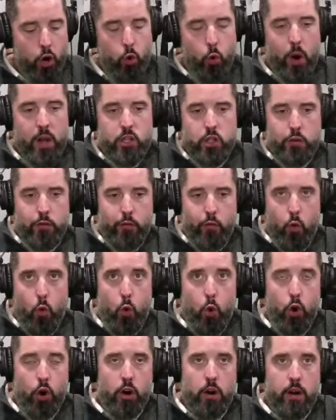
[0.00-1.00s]
a quest
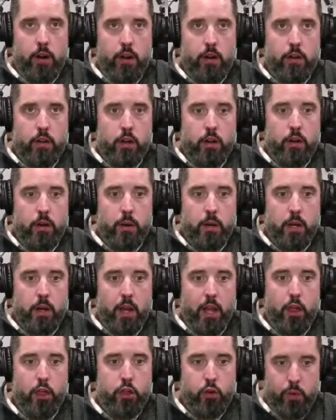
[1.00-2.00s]
for
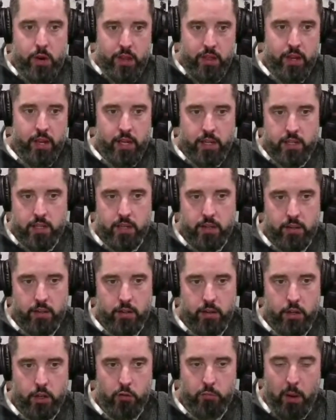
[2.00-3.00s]
three things.
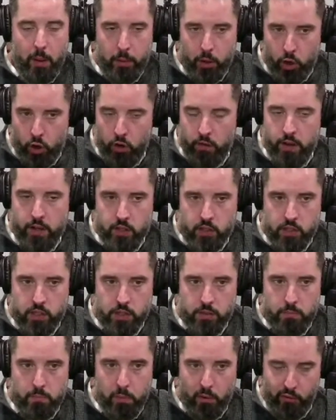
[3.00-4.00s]
And you've probably heard
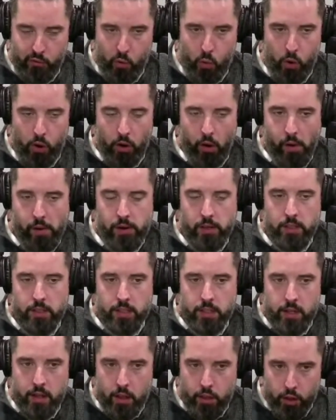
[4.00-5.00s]
this before:
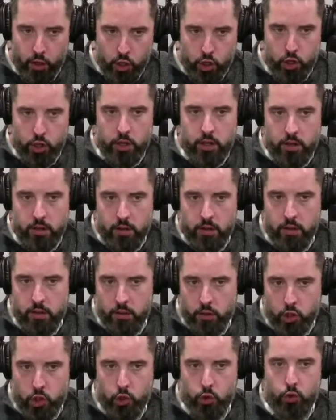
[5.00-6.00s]
the good,
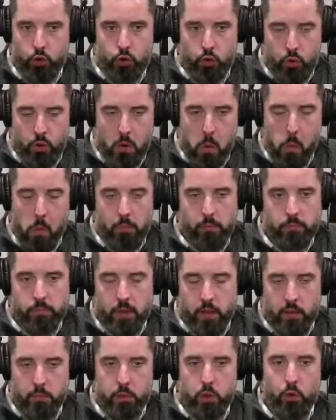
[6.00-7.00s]
the true,
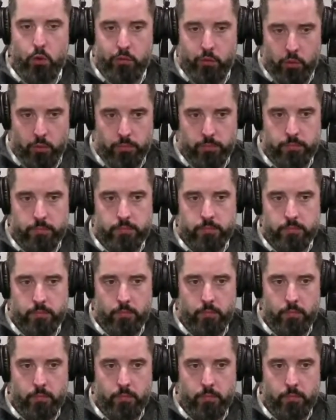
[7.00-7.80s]
and the beautiful.